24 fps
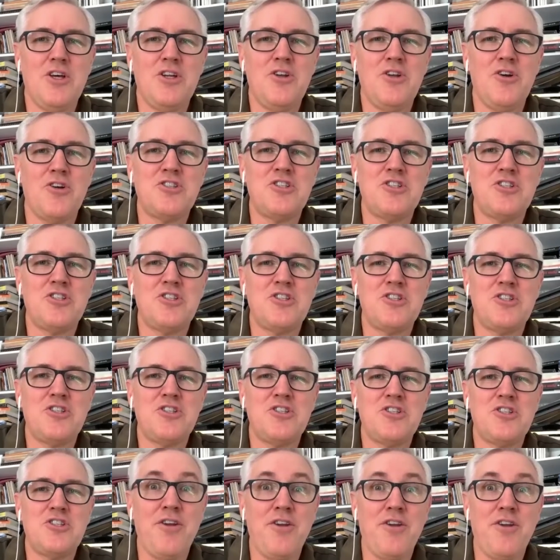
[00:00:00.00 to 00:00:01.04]
not to
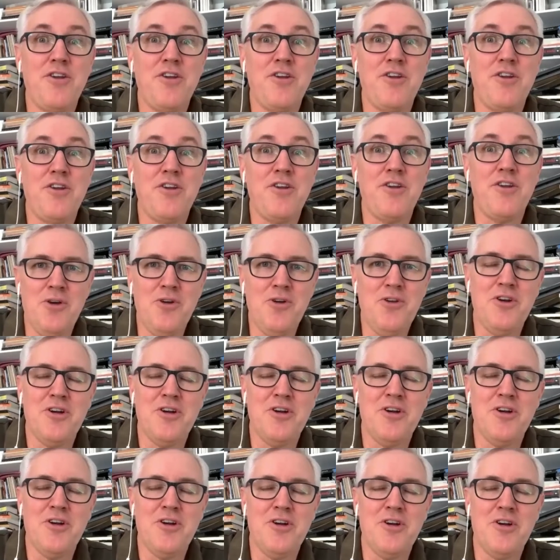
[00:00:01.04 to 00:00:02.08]
get out of editor mode, and
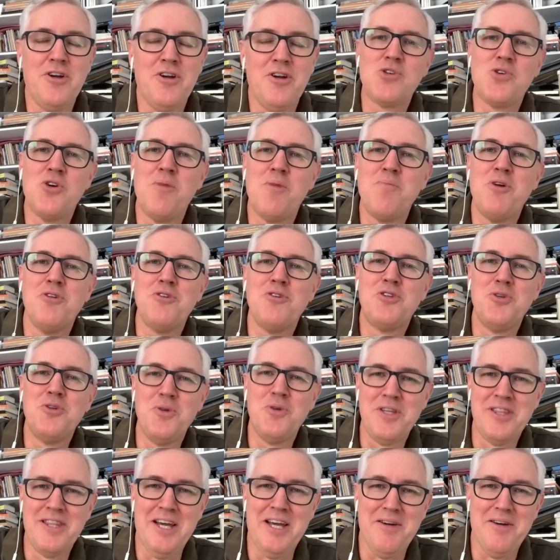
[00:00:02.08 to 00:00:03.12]
I've got to make sure I'm not
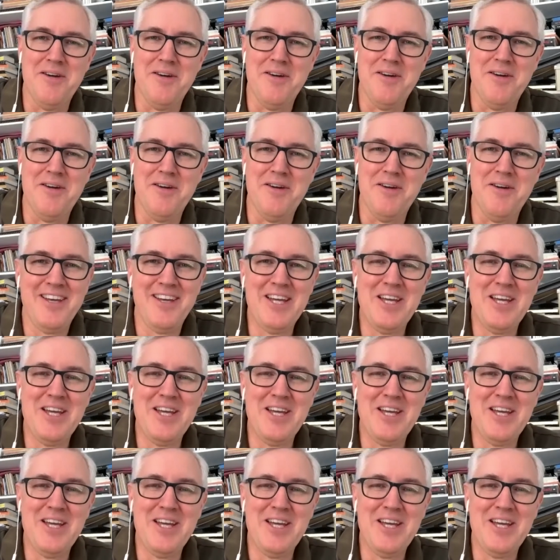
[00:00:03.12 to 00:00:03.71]
doing that when I